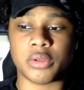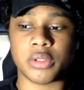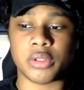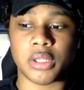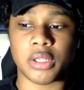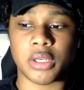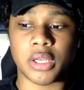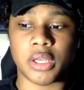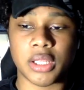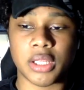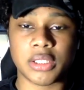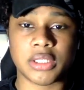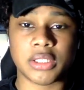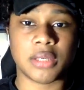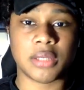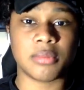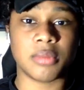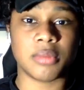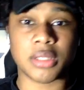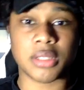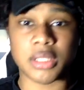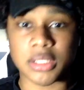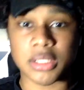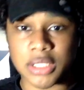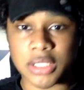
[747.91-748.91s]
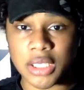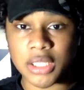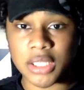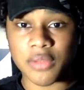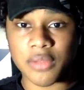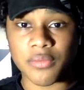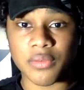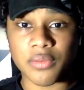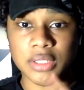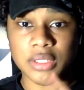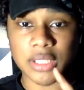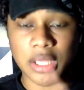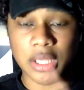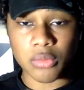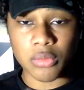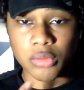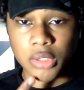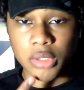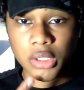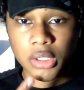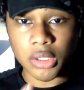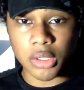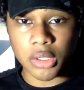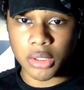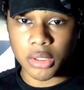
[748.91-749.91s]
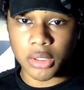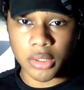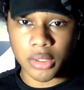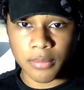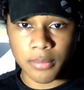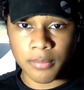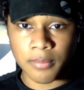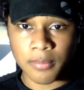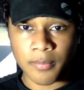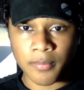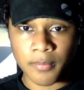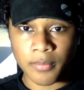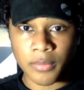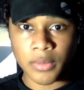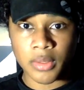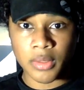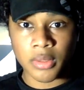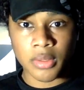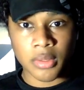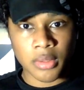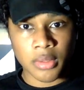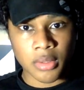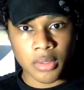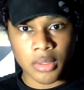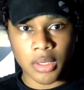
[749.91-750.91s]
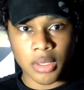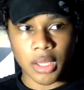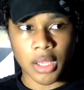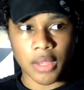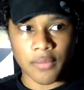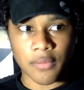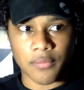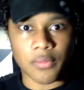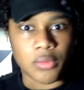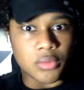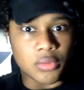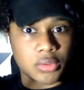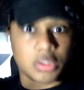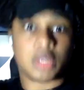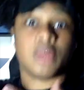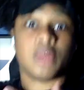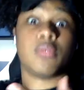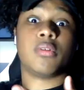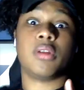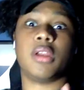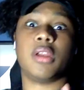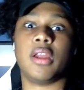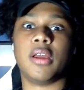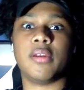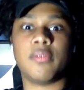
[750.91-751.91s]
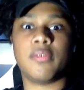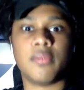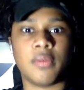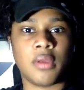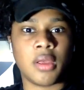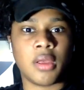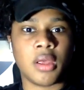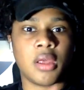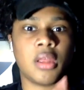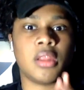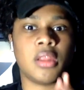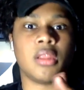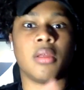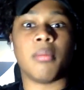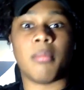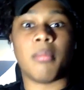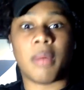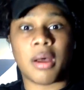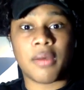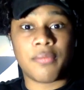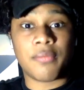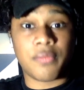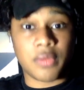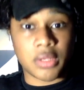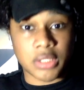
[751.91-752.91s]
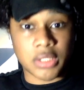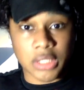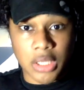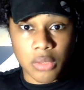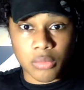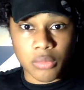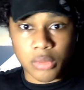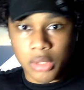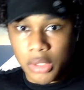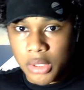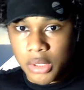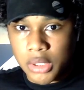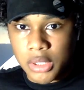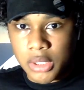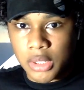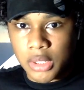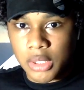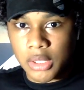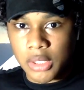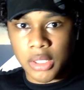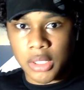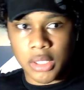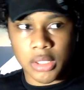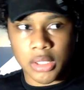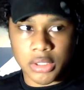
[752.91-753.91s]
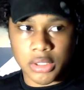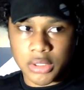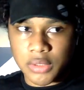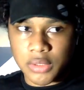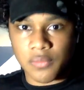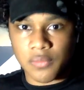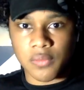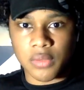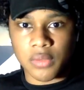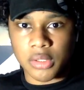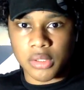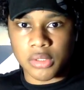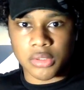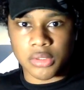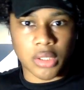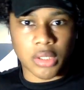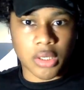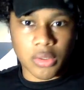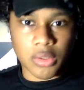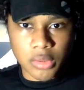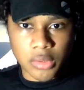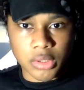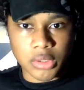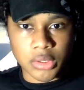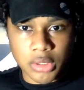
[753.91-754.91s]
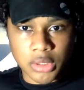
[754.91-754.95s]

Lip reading: In the nighttime, the detective is out there looking, like if it was like real life. The Mafia is out there killing, and the civilians are out there